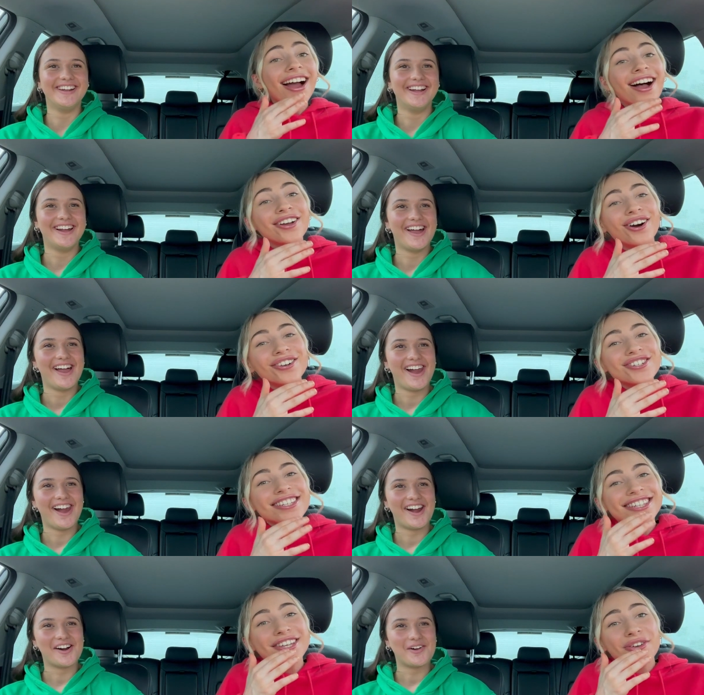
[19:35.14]

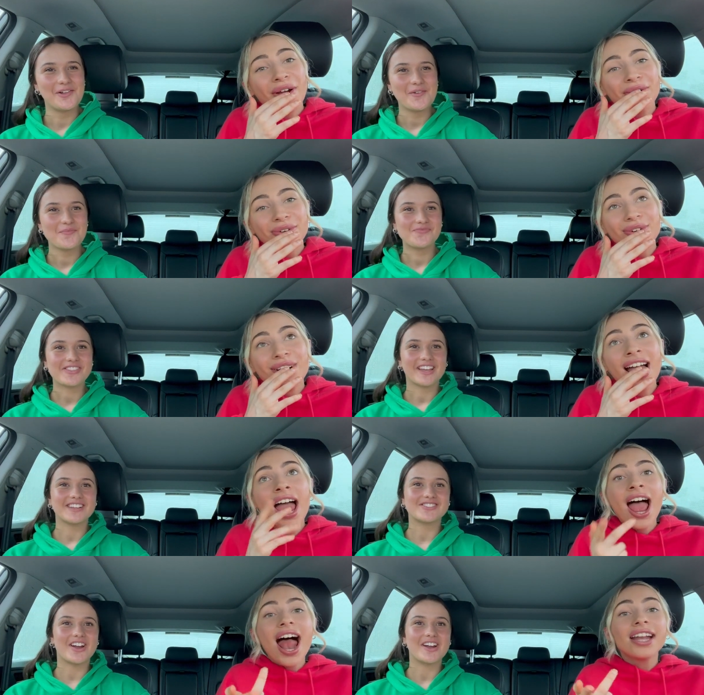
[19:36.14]
Speaker 1: unconsciously yodel. So,
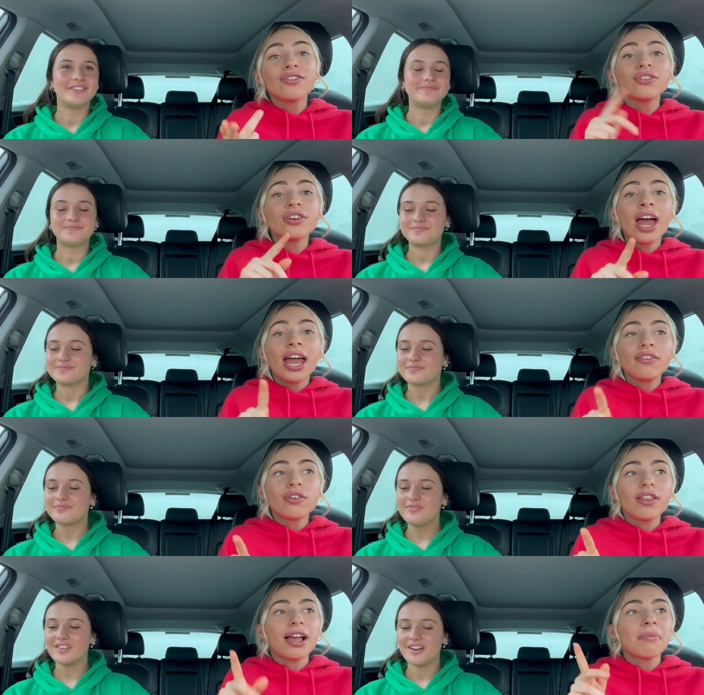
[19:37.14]
and if, you, if you're
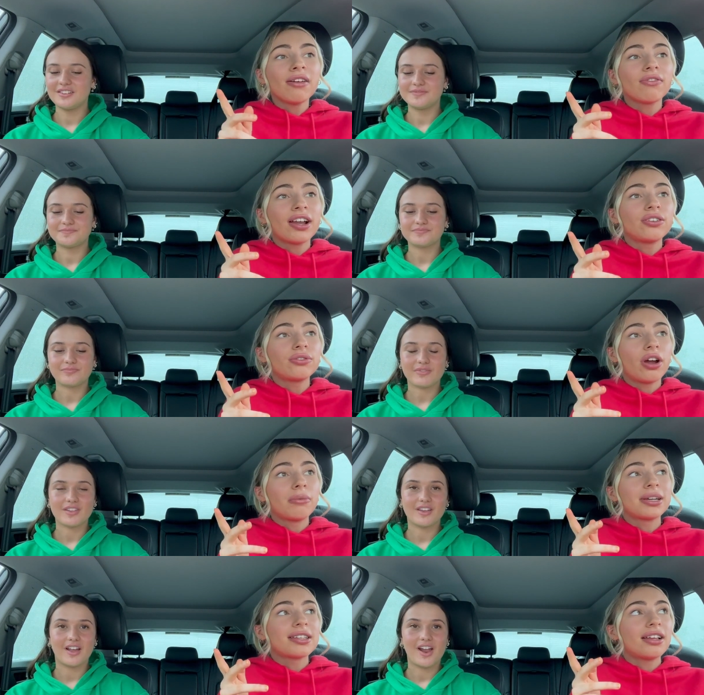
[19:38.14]
like my friend, you'll know
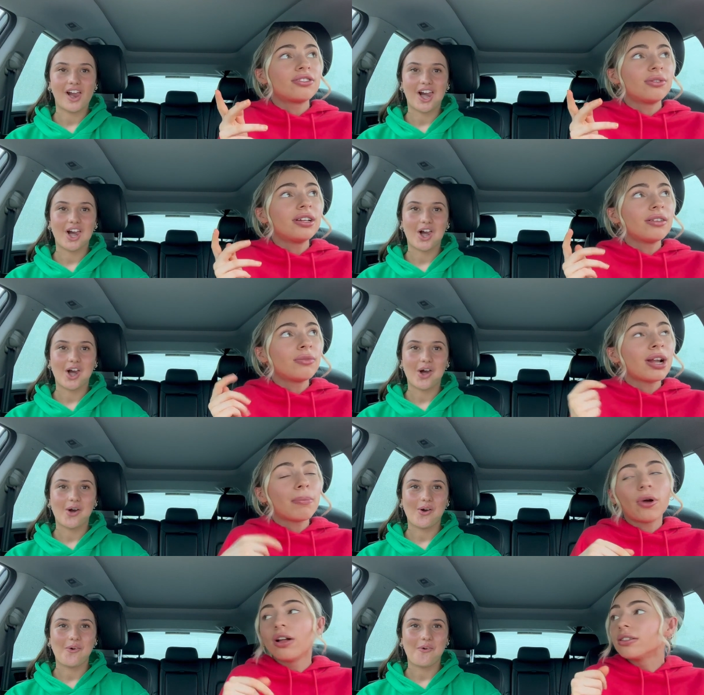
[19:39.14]
because I do it when I'm,
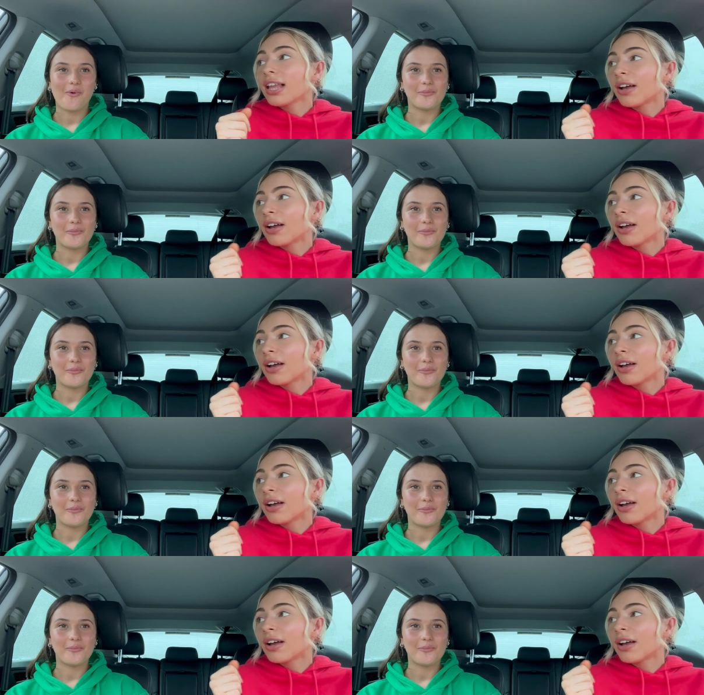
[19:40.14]
like,